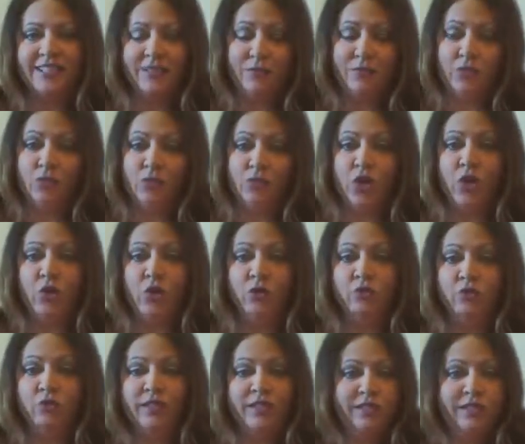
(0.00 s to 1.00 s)
If you
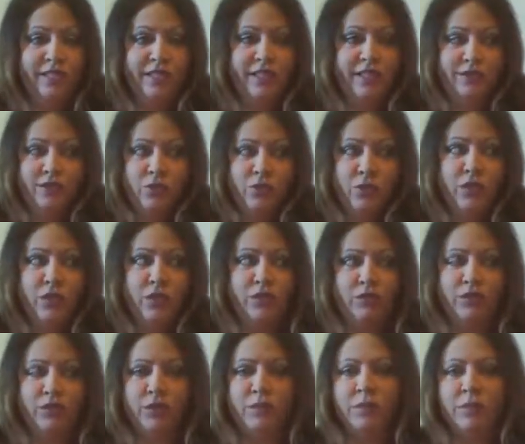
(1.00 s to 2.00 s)
don't, then who gives
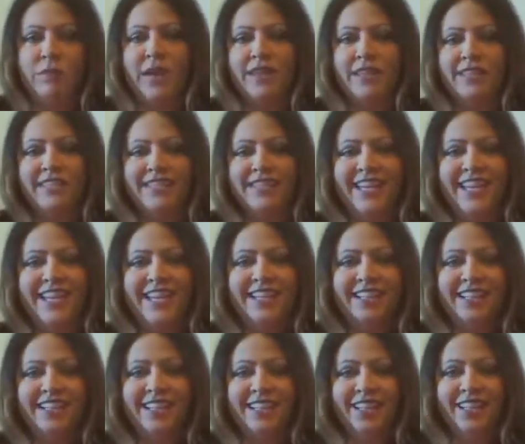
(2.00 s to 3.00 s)
a flip about the
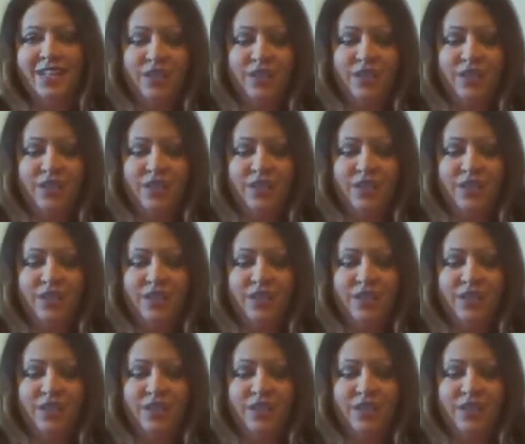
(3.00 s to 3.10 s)
date?